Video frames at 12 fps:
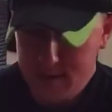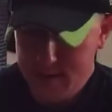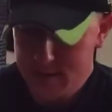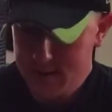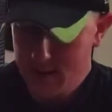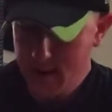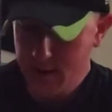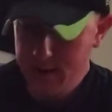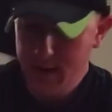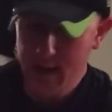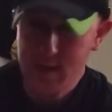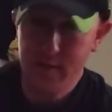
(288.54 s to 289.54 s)
is
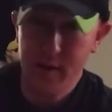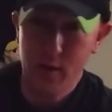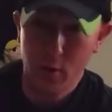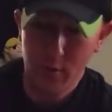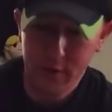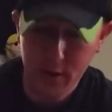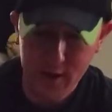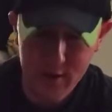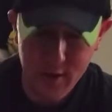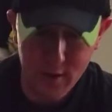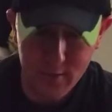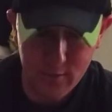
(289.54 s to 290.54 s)
Castlevania Order of
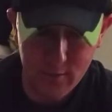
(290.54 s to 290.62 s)
Ecclesia.